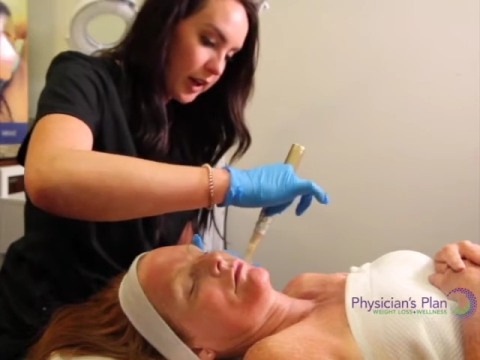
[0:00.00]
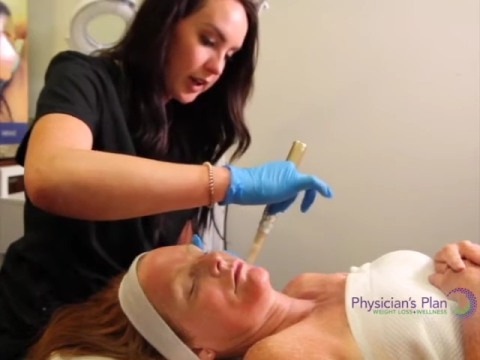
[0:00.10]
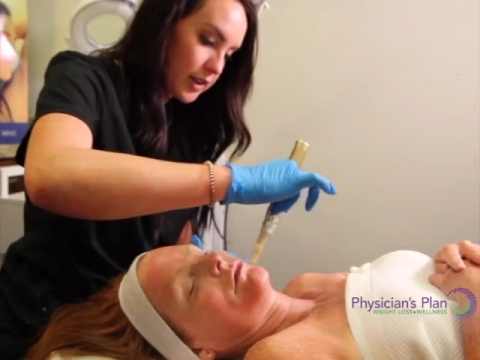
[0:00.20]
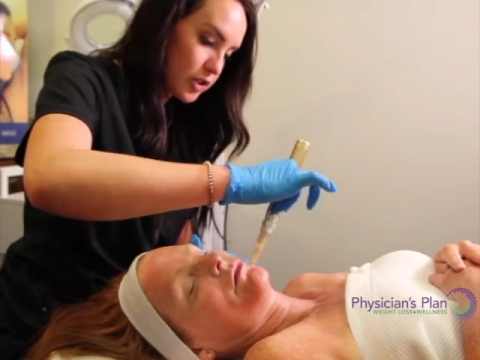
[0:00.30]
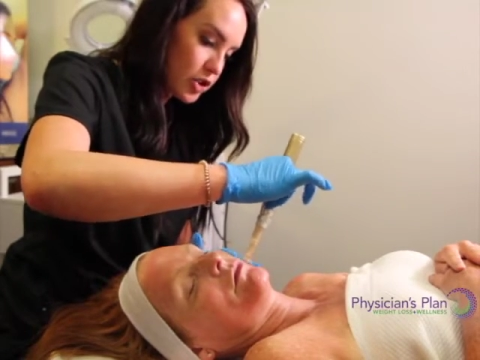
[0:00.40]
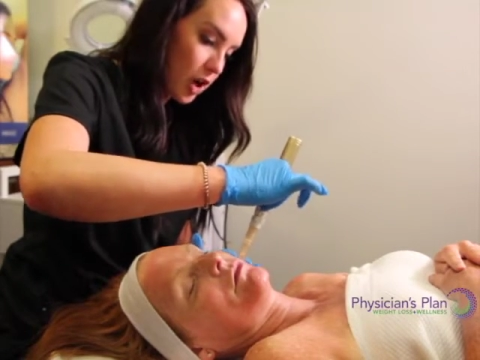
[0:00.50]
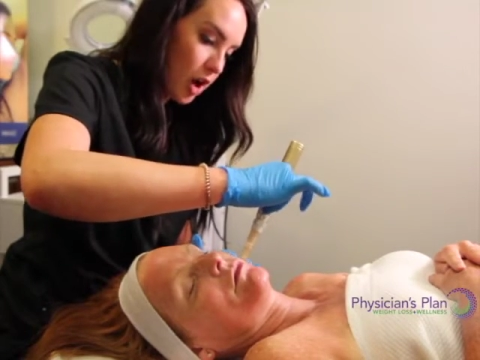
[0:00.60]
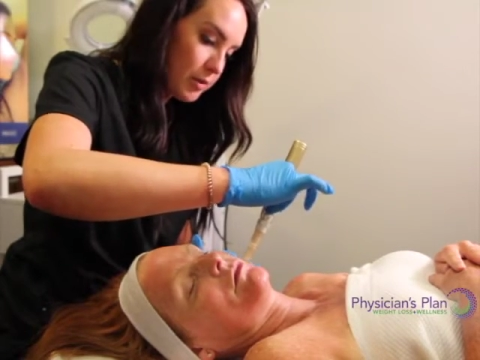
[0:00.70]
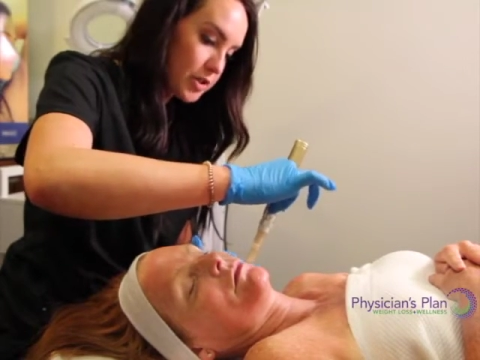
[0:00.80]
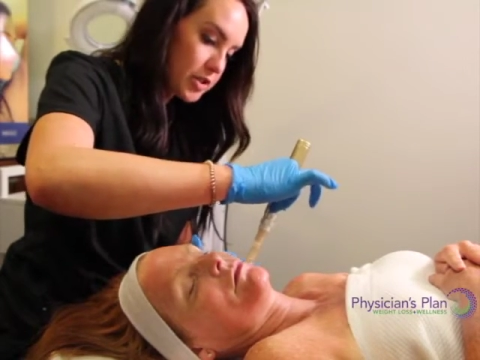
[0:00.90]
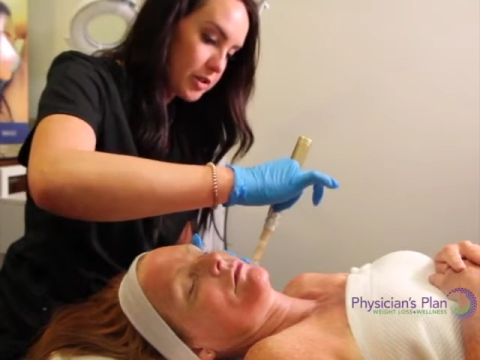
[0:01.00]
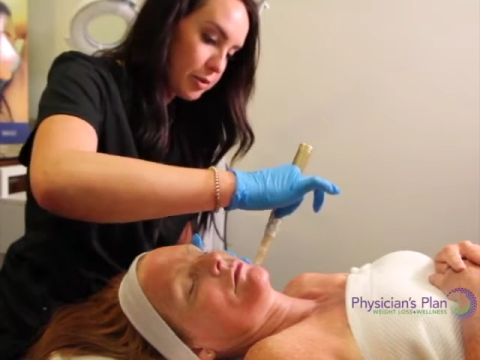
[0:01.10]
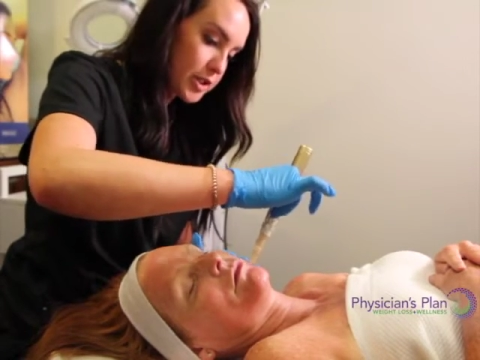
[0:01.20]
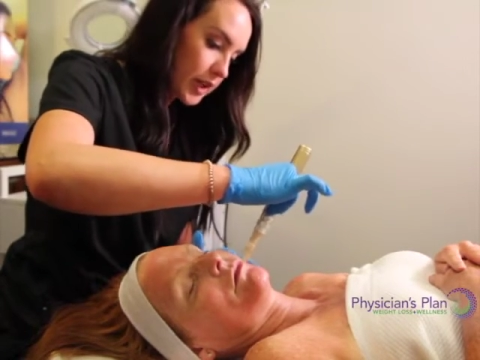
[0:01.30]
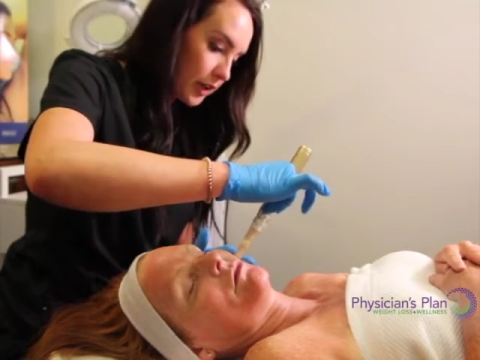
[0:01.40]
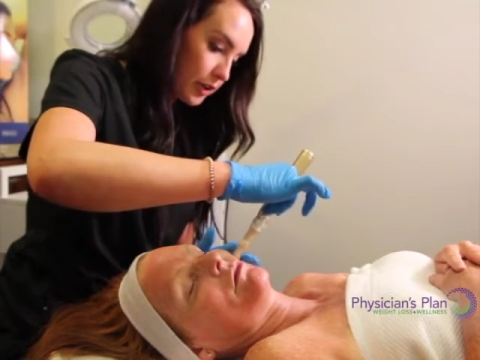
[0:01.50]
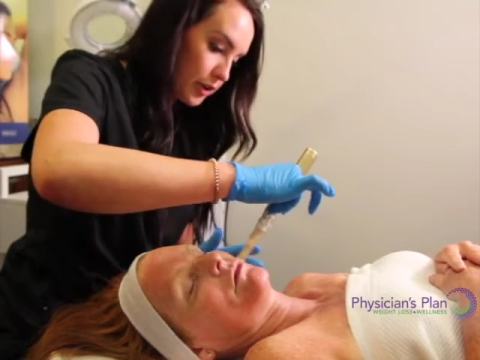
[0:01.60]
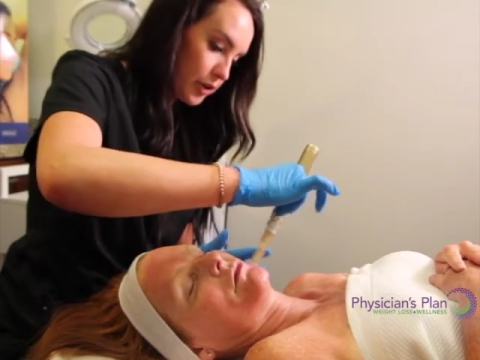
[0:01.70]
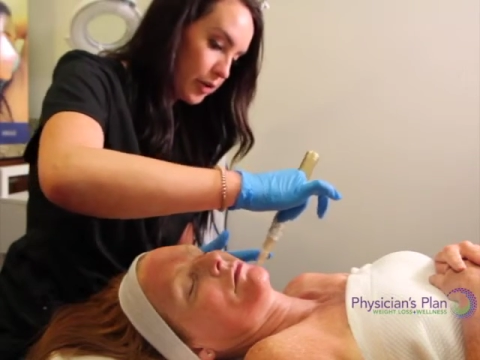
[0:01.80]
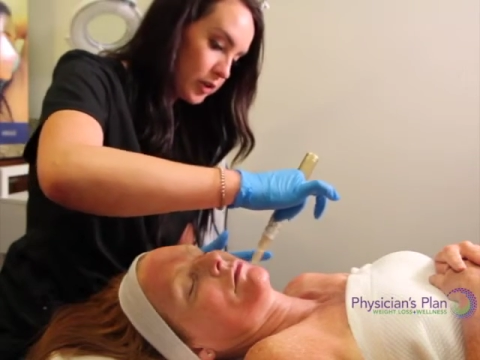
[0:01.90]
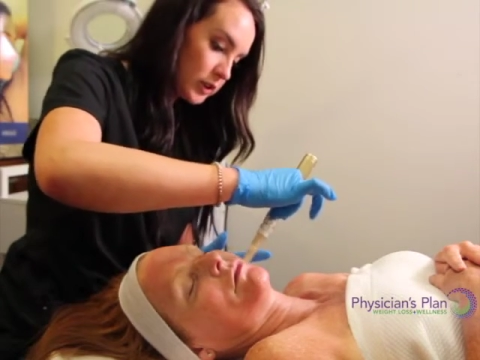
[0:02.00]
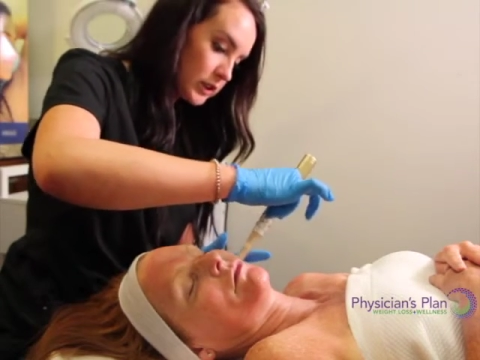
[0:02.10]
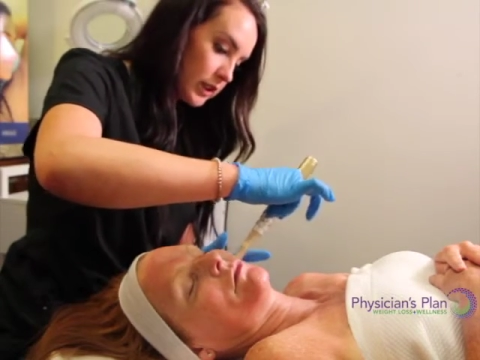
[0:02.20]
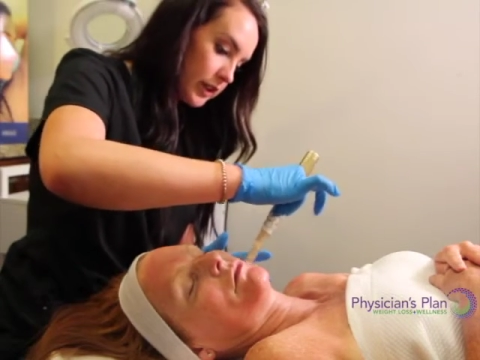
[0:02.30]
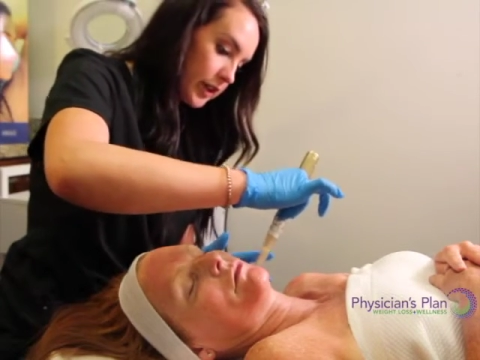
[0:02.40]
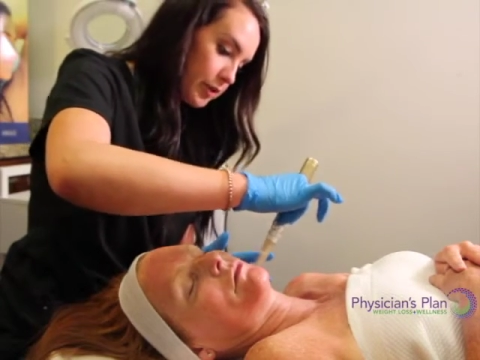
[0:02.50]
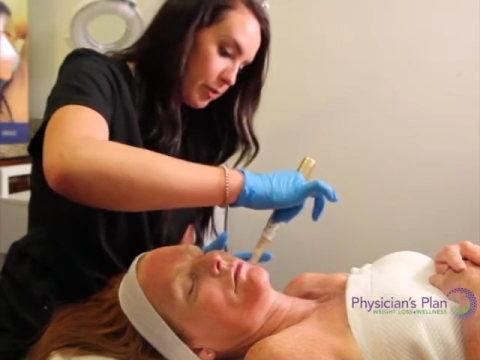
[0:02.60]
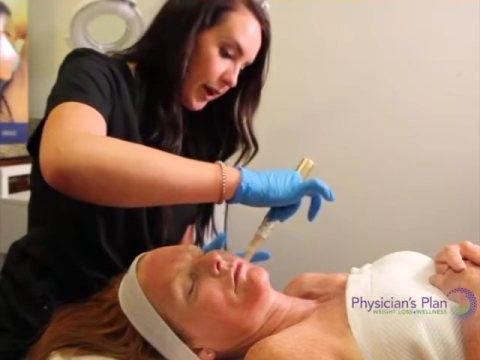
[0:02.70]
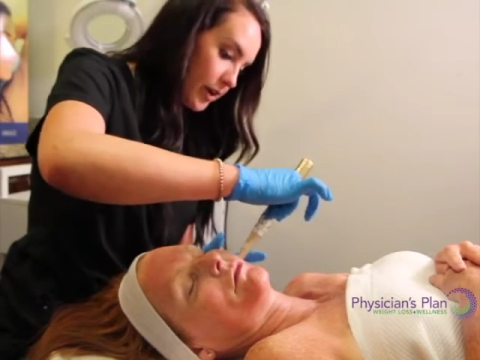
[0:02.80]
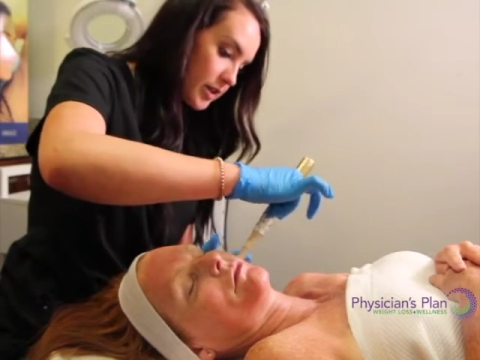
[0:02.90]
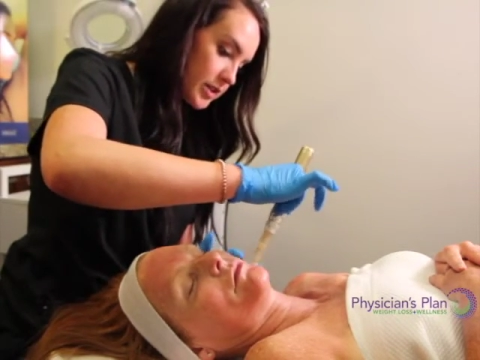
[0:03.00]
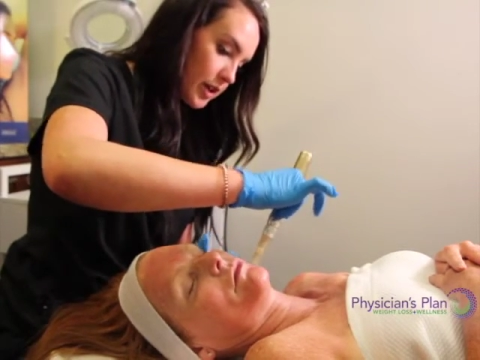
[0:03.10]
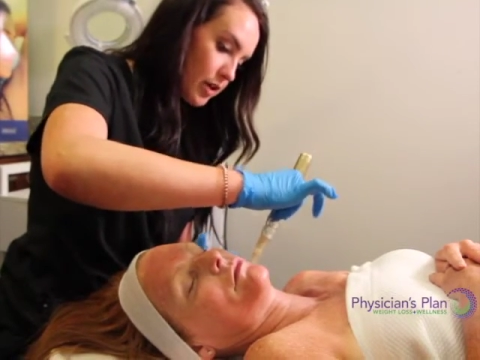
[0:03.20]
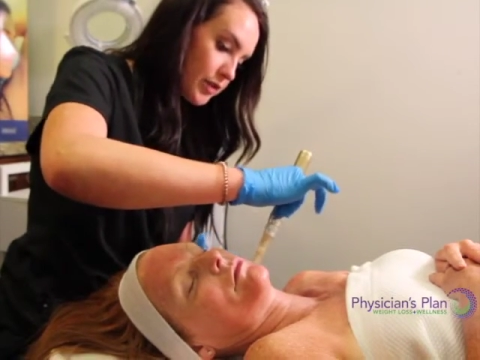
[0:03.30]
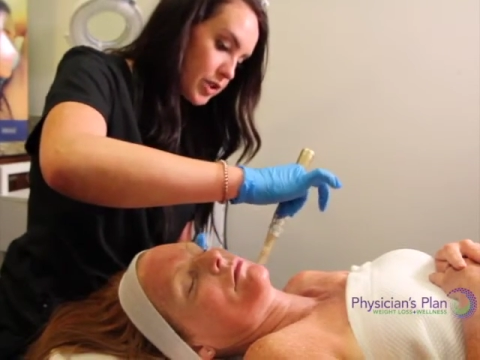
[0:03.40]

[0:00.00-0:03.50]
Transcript: and its job is to protect you and repair itself.